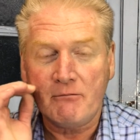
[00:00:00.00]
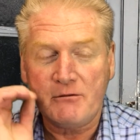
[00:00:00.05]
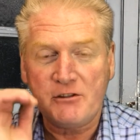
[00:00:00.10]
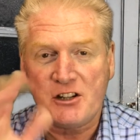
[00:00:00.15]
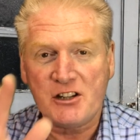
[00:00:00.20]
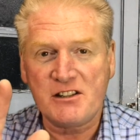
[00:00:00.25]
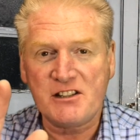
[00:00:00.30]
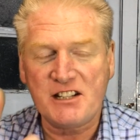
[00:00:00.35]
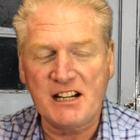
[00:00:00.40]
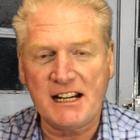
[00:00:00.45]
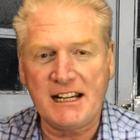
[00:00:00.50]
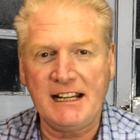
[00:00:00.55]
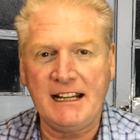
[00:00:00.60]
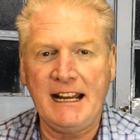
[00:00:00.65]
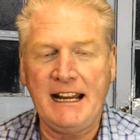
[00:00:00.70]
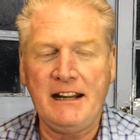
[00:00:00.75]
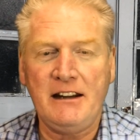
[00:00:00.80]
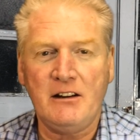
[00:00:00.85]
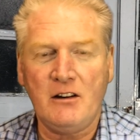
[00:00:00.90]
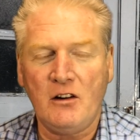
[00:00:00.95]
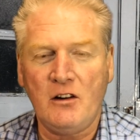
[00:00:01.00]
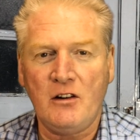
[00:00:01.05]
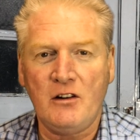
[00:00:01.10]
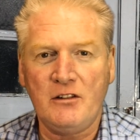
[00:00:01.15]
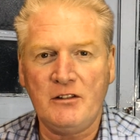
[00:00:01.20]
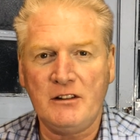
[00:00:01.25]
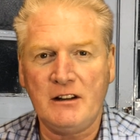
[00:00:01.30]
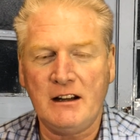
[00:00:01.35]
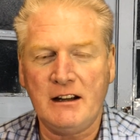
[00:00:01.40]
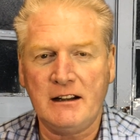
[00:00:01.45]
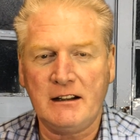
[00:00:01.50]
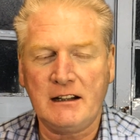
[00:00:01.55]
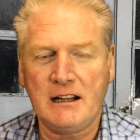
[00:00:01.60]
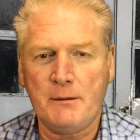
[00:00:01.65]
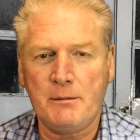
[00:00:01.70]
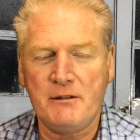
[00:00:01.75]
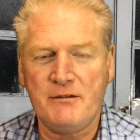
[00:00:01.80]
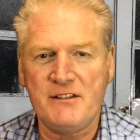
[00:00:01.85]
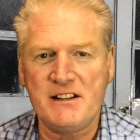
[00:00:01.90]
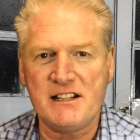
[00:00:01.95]
Just checking in on a
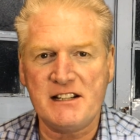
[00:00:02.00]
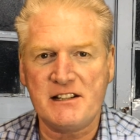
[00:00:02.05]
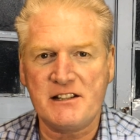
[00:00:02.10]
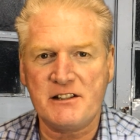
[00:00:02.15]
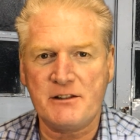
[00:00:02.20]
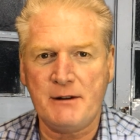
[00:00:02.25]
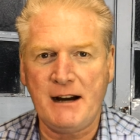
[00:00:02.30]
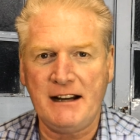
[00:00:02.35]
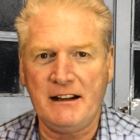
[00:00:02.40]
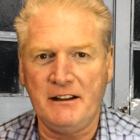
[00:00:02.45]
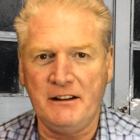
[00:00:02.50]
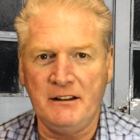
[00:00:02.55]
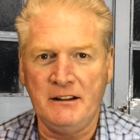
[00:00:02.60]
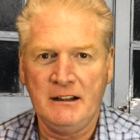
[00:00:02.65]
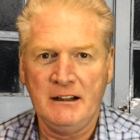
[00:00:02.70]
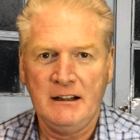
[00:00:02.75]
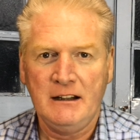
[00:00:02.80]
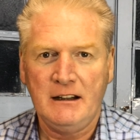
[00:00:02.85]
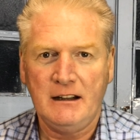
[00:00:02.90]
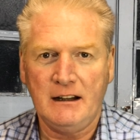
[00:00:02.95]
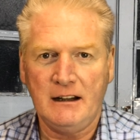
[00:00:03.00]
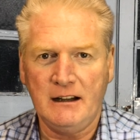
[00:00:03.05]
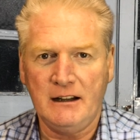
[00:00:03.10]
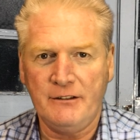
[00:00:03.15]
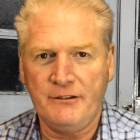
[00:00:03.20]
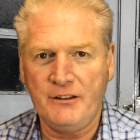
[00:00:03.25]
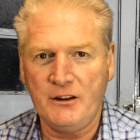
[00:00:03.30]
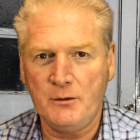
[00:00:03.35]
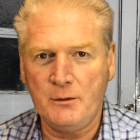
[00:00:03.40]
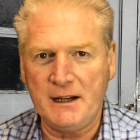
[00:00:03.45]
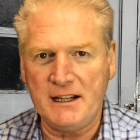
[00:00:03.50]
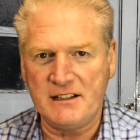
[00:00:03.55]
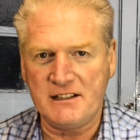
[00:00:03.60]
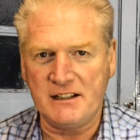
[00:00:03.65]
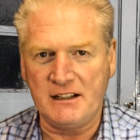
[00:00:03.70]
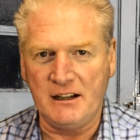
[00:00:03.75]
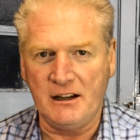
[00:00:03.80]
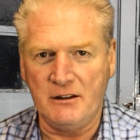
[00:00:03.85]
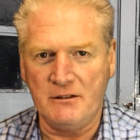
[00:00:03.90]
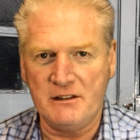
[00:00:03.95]
couple of visits to Alan a few weeks
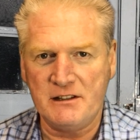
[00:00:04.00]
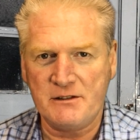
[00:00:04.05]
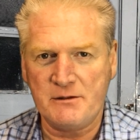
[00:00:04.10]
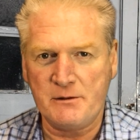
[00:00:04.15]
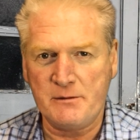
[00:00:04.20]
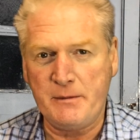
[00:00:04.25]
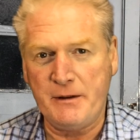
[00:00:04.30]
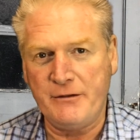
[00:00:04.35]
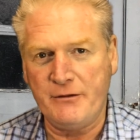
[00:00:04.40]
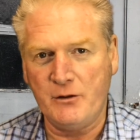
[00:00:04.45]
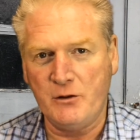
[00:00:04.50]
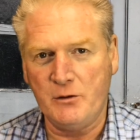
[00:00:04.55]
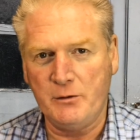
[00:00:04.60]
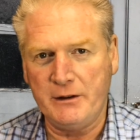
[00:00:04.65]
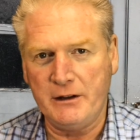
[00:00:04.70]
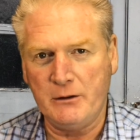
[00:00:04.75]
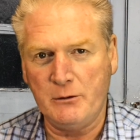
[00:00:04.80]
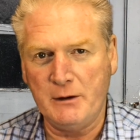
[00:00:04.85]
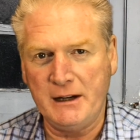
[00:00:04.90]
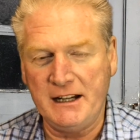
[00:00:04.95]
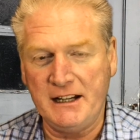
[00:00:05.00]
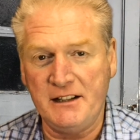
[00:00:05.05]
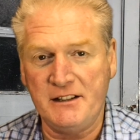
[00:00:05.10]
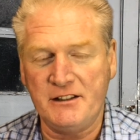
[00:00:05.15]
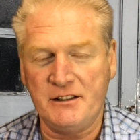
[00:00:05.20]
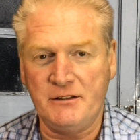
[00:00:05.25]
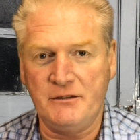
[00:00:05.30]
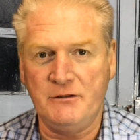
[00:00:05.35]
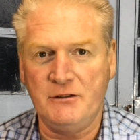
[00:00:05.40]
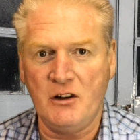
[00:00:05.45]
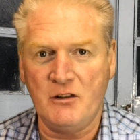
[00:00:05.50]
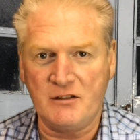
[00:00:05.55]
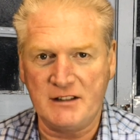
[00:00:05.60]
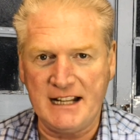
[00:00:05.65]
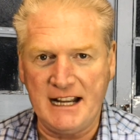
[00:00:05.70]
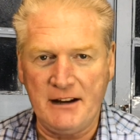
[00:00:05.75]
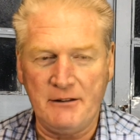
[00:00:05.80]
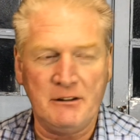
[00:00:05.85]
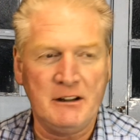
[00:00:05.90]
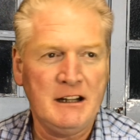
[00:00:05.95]
ago. This was before we all went into
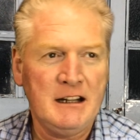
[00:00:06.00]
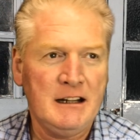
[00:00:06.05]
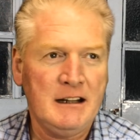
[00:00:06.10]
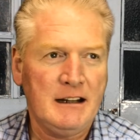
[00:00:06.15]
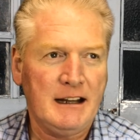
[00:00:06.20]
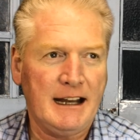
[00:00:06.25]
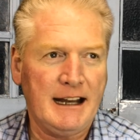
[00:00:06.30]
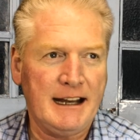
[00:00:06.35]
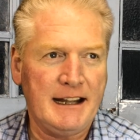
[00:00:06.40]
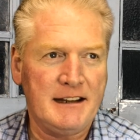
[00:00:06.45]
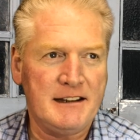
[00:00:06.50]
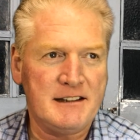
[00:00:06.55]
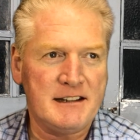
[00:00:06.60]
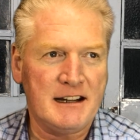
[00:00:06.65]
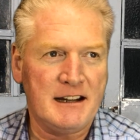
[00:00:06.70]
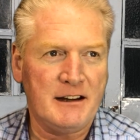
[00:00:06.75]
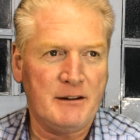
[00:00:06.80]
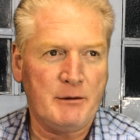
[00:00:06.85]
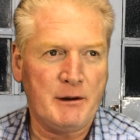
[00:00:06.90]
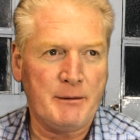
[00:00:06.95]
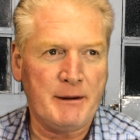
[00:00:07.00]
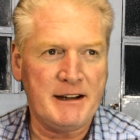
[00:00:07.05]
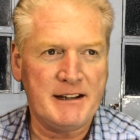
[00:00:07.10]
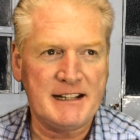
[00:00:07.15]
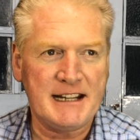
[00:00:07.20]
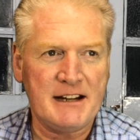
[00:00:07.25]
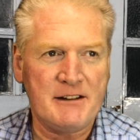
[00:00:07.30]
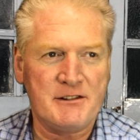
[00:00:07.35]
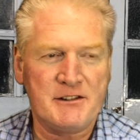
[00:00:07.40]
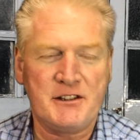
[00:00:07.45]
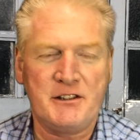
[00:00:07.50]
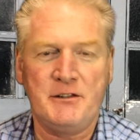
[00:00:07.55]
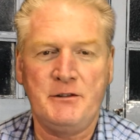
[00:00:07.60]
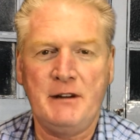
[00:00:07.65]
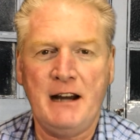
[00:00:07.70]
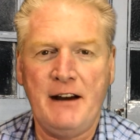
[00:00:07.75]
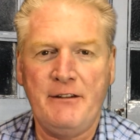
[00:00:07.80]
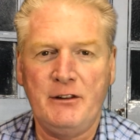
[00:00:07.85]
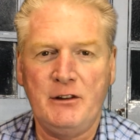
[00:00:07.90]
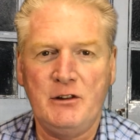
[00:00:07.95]
lockdown, and we went down to
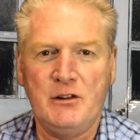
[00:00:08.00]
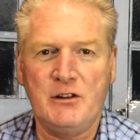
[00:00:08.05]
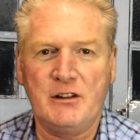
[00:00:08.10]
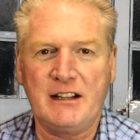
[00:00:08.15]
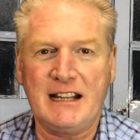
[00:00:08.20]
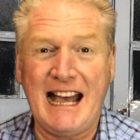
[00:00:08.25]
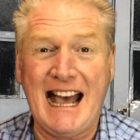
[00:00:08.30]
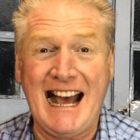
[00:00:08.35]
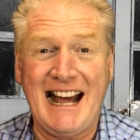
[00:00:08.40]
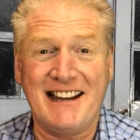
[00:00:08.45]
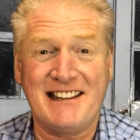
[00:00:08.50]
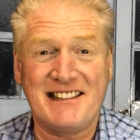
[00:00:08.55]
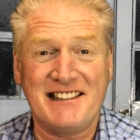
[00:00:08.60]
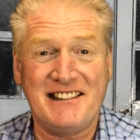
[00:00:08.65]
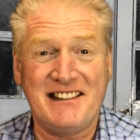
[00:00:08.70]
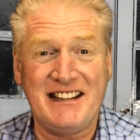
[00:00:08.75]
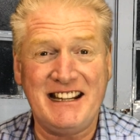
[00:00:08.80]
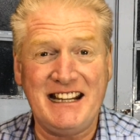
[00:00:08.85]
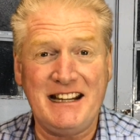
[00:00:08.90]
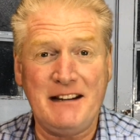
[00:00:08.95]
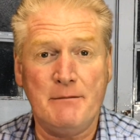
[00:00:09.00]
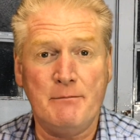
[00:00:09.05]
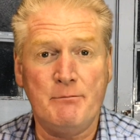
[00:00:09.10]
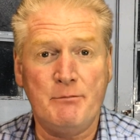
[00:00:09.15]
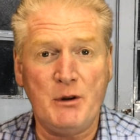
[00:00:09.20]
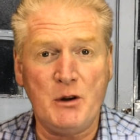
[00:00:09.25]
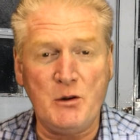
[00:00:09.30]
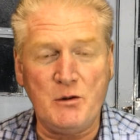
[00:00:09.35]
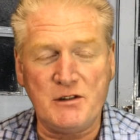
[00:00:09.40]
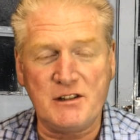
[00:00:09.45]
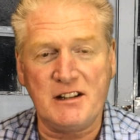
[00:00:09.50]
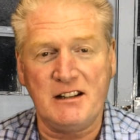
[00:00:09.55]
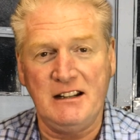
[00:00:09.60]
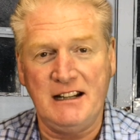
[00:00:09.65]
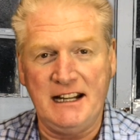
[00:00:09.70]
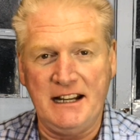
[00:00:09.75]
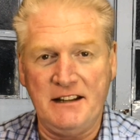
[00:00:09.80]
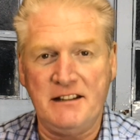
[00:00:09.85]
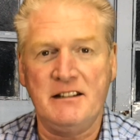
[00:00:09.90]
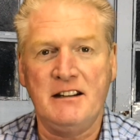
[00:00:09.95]
have a look at the boot
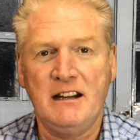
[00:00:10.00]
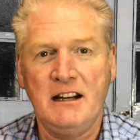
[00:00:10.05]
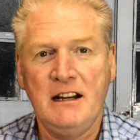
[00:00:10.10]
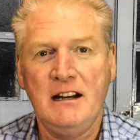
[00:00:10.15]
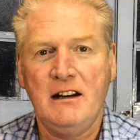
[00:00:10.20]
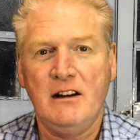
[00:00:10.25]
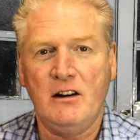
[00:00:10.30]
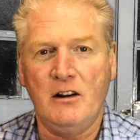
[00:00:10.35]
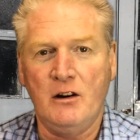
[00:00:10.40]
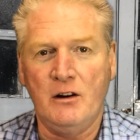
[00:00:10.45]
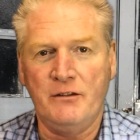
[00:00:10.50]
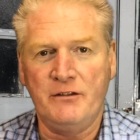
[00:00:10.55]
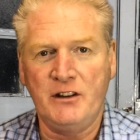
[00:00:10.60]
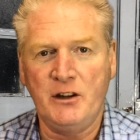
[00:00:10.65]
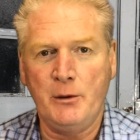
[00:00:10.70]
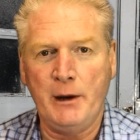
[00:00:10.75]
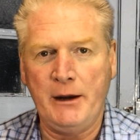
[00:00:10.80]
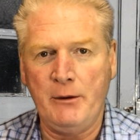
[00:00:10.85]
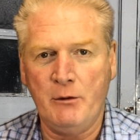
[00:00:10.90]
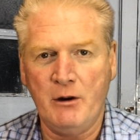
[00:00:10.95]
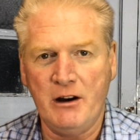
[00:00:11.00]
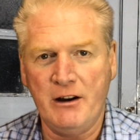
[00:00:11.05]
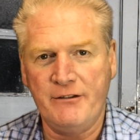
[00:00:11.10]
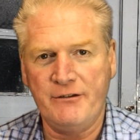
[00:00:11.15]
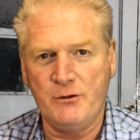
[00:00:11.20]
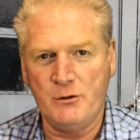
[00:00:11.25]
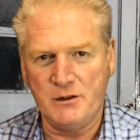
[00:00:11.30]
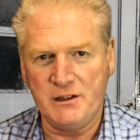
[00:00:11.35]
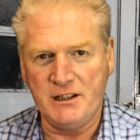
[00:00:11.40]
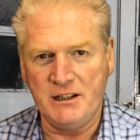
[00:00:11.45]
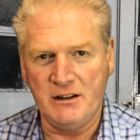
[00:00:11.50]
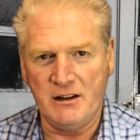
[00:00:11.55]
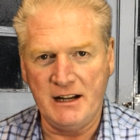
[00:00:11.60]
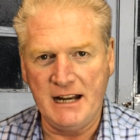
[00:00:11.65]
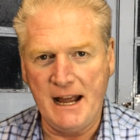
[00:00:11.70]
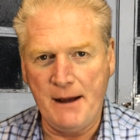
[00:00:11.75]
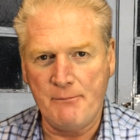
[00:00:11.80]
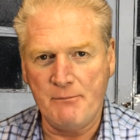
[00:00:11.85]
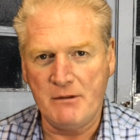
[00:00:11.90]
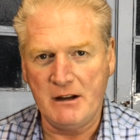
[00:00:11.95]
lid of UNY
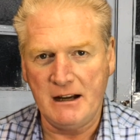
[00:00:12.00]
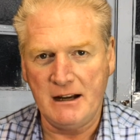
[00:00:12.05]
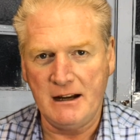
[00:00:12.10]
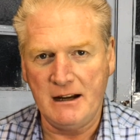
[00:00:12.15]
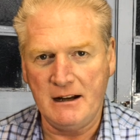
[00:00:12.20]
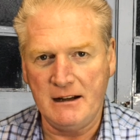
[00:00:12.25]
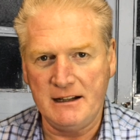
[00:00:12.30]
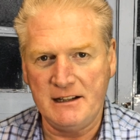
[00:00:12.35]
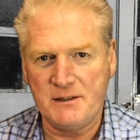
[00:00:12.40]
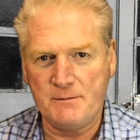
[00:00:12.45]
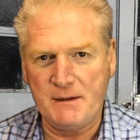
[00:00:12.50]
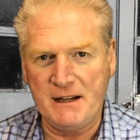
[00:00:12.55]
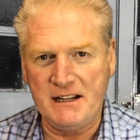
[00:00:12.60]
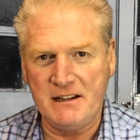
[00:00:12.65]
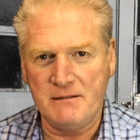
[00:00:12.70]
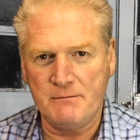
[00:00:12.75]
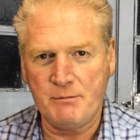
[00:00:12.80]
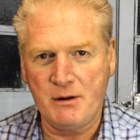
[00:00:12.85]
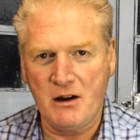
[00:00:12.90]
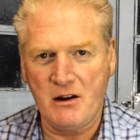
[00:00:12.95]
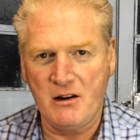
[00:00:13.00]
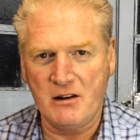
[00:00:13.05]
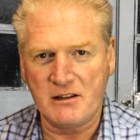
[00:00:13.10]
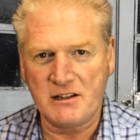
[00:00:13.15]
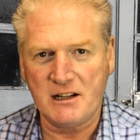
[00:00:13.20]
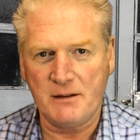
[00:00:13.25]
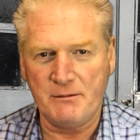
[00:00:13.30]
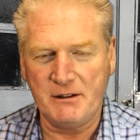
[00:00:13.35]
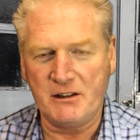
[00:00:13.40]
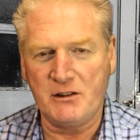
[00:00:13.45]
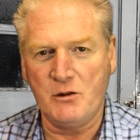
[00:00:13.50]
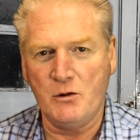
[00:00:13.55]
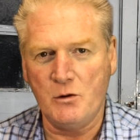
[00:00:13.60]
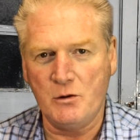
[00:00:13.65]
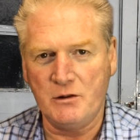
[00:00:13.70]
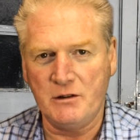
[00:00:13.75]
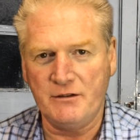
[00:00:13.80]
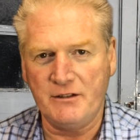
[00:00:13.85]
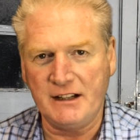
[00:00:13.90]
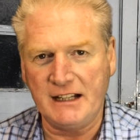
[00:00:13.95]
49M. It's been parked up the
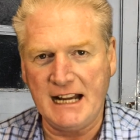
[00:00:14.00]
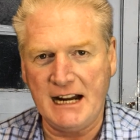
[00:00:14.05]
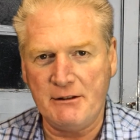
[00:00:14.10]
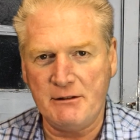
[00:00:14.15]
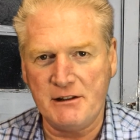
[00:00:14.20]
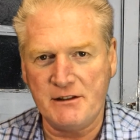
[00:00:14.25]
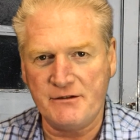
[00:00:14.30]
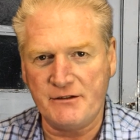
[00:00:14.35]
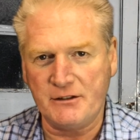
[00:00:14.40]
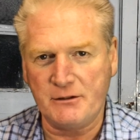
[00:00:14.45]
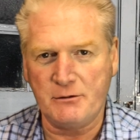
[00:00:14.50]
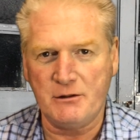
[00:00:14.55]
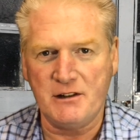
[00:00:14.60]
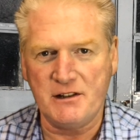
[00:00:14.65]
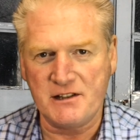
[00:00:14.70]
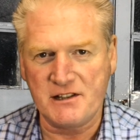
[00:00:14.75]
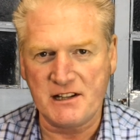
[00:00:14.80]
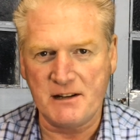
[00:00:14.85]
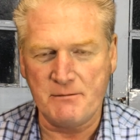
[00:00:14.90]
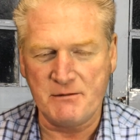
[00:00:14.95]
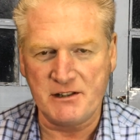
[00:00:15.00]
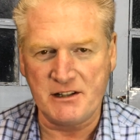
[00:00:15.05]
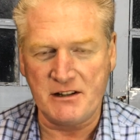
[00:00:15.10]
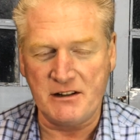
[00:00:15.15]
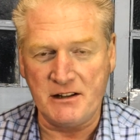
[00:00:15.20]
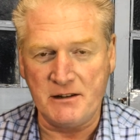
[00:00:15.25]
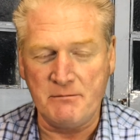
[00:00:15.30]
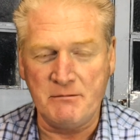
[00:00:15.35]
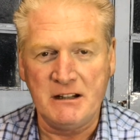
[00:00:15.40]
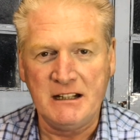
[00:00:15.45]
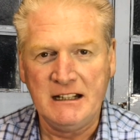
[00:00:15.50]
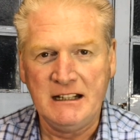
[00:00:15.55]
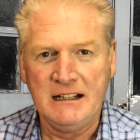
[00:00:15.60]
corner of the garage for quite some time,